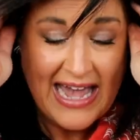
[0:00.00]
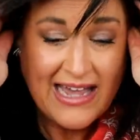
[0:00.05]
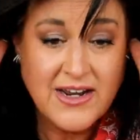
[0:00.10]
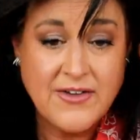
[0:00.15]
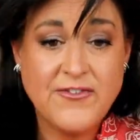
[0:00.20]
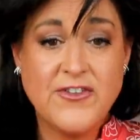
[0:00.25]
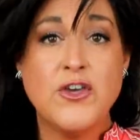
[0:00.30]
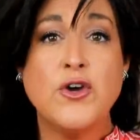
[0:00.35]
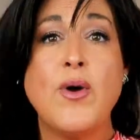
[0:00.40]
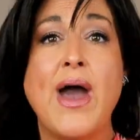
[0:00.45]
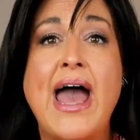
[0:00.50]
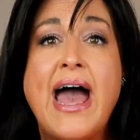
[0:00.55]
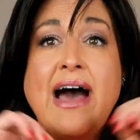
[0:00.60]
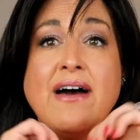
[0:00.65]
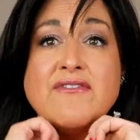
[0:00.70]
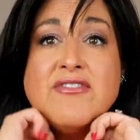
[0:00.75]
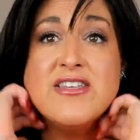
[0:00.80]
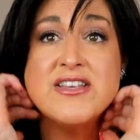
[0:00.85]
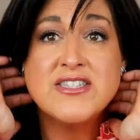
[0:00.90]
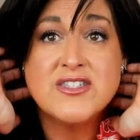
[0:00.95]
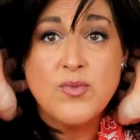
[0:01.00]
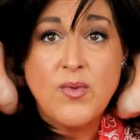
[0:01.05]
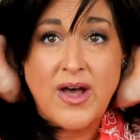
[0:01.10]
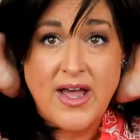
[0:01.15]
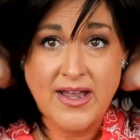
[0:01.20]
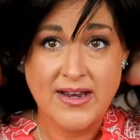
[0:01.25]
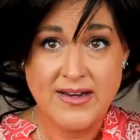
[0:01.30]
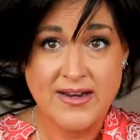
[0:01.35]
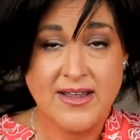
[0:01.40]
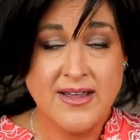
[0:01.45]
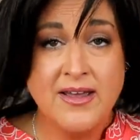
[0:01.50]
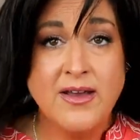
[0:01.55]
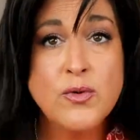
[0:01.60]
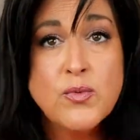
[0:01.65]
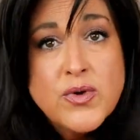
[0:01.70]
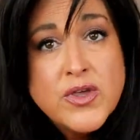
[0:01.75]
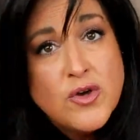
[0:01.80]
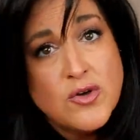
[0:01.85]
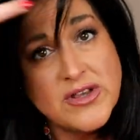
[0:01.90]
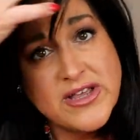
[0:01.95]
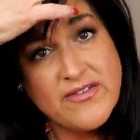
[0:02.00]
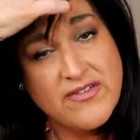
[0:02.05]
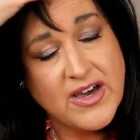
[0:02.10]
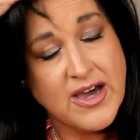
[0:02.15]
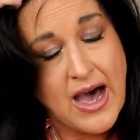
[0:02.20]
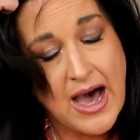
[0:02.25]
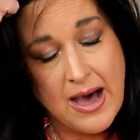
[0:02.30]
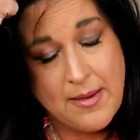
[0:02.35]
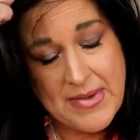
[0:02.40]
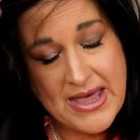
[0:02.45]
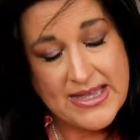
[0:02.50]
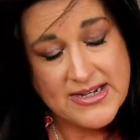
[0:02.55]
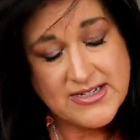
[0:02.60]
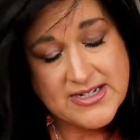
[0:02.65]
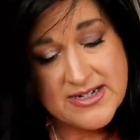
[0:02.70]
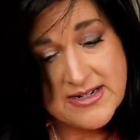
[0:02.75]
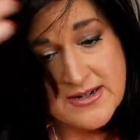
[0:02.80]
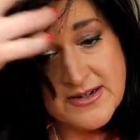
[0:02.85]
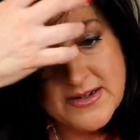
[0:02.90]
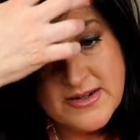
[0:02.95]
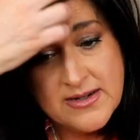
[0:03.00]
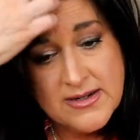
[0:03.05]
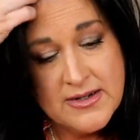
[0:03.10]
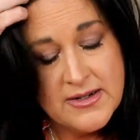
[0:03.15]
And if you have this one, will you leave a comment?